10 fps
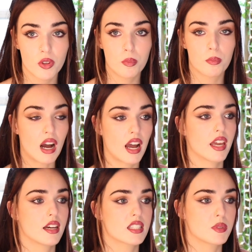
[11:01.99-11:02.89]
you buy
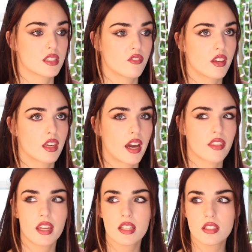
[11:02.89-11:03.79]
a specific, I
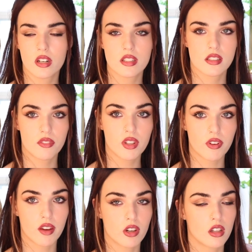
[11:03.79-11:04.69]
think it starts at
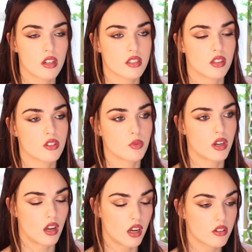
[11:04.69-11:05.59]
$75, then there's one at
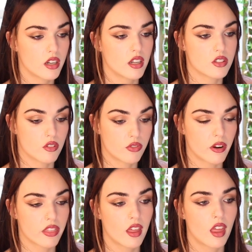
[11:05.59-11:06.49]
$100 and so
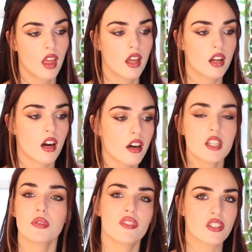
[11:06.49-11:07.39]
forth. God's
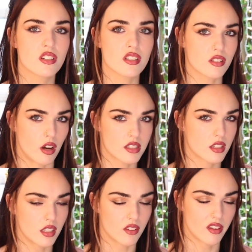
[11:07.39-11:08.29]
Provisions is
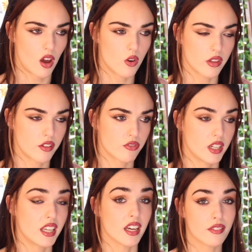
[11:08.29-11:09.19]
constantly giving out like free
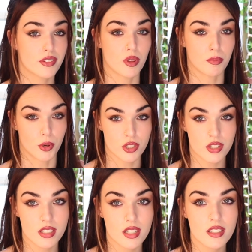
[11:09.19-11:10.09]
gifts with
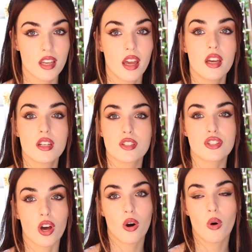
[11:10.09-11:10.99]
purchases.
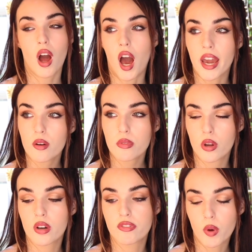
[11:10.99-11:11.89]
So I don't
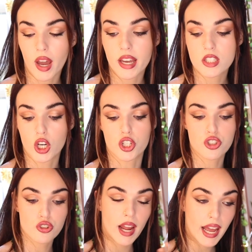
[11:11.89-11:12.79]
know if you guys are
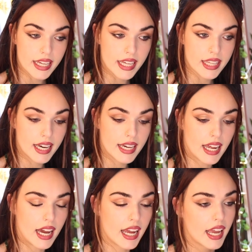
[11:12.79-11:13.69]
tracking that.
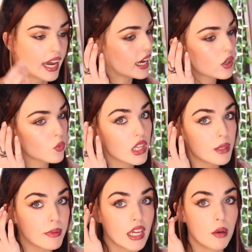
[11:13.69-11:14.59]
I hadn't really
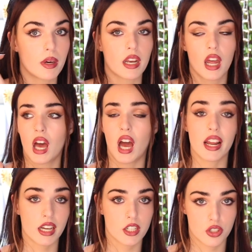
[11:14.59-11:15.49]
been, but I
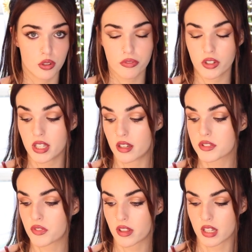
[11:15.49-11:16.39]
got 2 free gifts
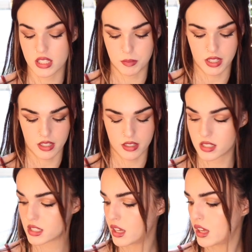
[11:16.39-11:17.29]
for this
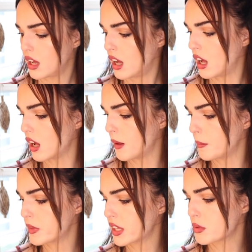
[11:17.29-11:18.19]
because
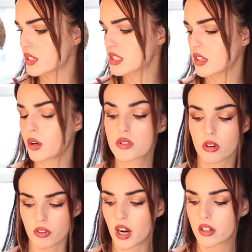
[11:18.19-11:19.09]
it was
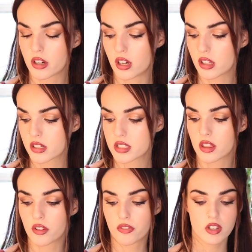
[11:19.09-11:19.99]
over $100.
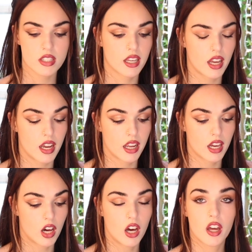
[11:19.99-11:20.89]
The first thing I
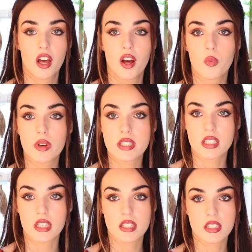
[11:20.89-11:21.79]
got was
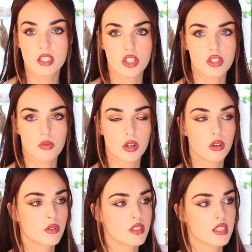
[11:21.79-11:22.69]
this just
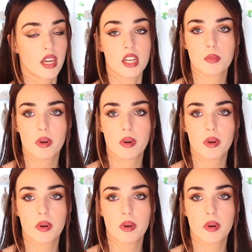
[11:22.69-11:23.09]
rose sage